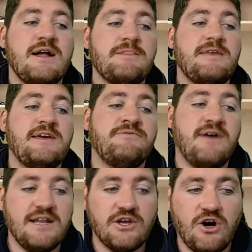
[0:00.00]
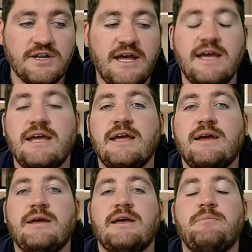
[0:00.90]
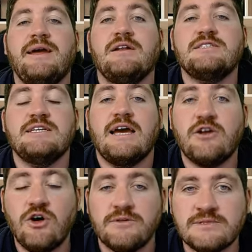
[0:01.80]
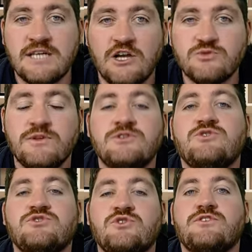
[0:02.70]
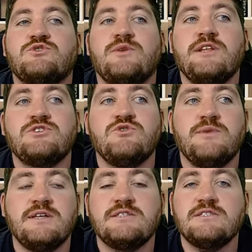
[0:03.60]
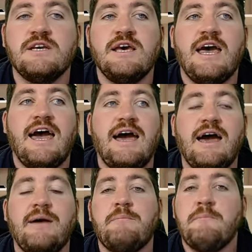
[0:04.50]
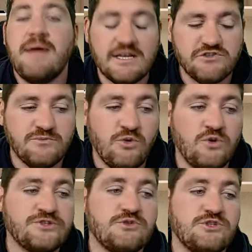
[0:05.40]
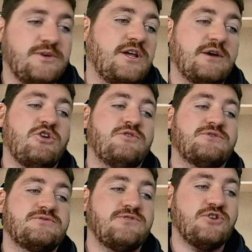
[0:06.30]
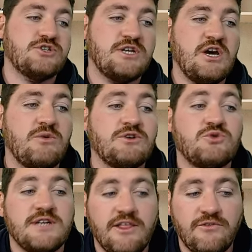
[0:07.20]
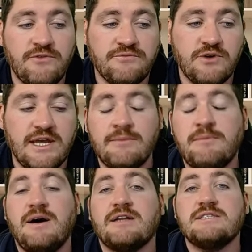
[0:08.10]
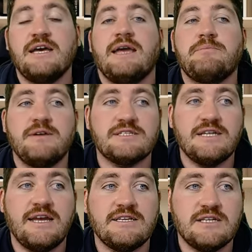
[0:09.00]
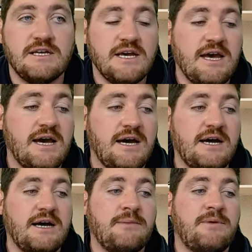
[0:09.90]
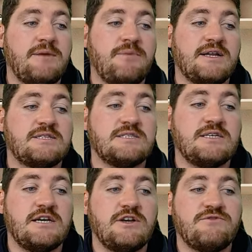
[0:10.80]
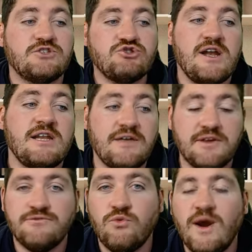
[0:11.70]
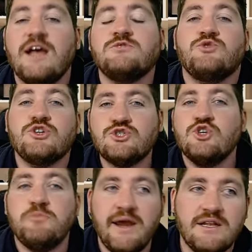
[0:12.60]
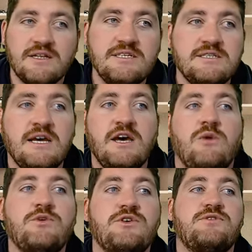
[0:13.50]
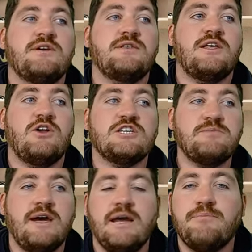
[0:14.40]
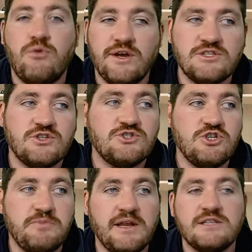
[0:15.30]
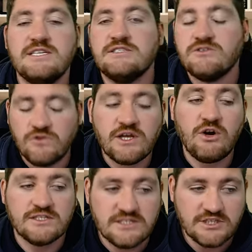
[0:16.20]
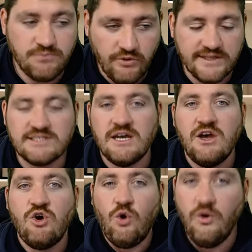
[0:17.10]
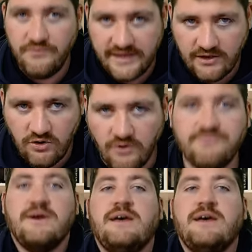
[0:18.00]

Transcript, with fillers: They then finally got a penalty and got themselves within to the, sort of the 22 metres. Massive maul, saw Dewi Lake over his first. We saw another one for him about 8 minutes later. But frustratingly, I think for Wales, were those two penalties. When you think that they lost by 8 points, those two penalties cost 6 points off the kickoff.